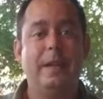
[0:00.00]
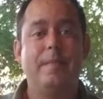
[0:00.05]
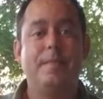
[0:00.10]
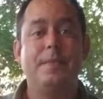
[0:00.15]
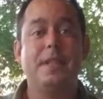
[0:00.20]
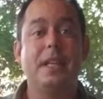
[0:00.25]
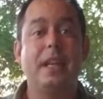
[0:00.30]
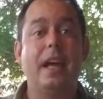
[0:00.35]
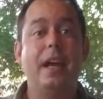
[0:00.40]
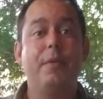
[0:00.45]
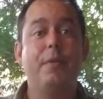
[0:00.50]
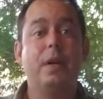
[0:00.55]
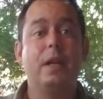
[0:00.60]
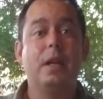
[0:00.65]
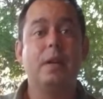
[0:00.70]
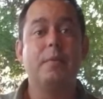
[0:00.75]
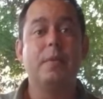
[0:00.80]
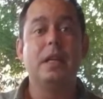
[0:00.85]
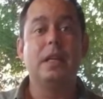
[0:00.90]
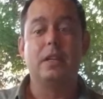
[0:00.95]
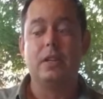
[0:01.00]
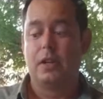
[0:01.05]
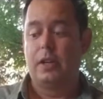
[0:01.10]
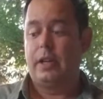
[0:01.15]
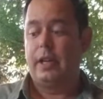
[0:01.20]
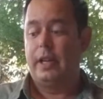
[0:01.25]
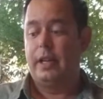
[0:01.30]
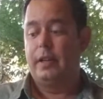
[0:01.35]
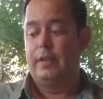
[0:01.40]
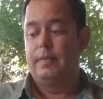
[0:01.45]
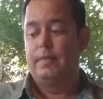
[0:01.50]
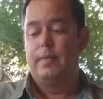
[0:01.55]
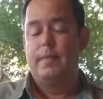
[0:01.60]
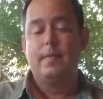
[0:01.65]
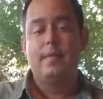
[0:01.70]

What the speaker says: Today we're going to be cooking